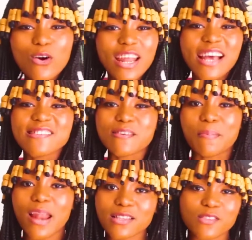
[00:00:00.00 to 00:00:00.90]
Corner is
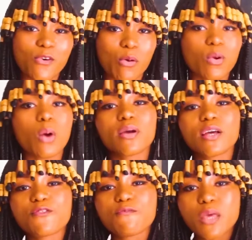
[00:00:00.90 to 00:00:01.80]
a platform where
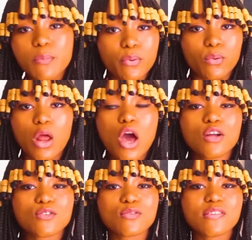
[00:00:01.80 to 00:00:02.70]
we give people
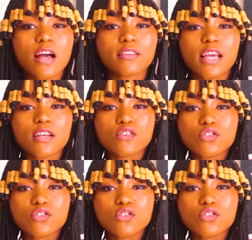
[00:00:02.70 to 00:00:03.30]
to tell their